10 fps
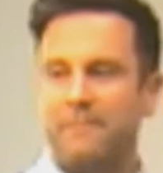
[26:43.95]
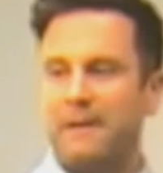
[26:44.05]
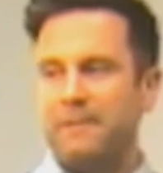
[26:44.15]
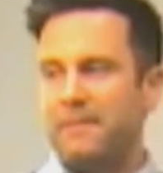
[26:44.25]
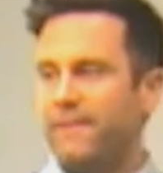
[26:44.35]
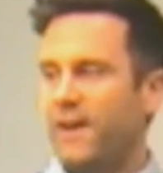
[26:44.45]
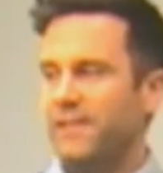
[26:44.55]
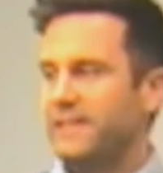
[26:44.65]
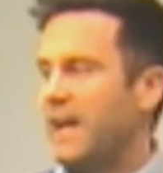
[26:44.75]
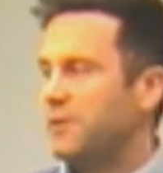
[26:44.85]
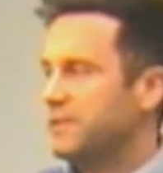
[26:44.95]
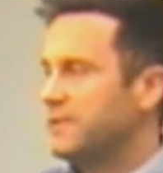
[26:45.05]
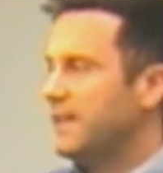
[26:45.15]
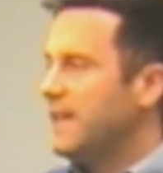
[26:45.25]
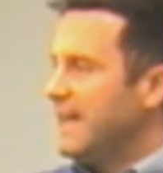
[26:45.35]
I'm, I'm in my father's
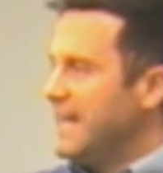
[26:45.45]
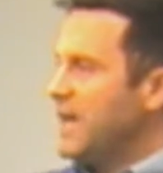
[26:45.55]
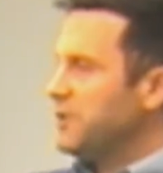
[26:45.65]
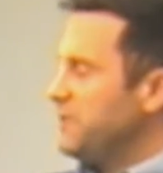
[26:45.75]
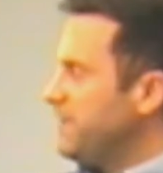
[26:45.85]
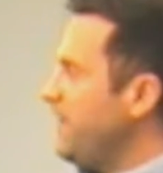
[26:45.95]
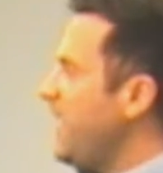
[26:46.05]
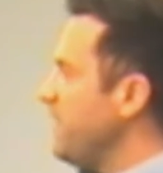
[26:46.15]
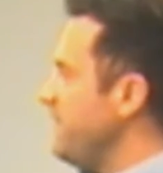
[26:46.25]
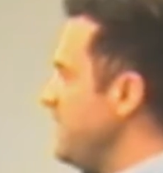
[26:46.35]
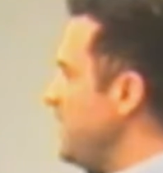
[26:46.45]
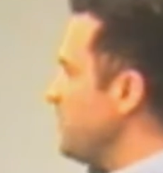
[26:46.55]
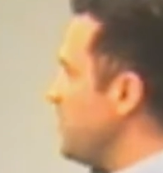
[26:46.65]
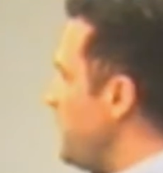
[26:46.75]
house. He knows who his father is. He knows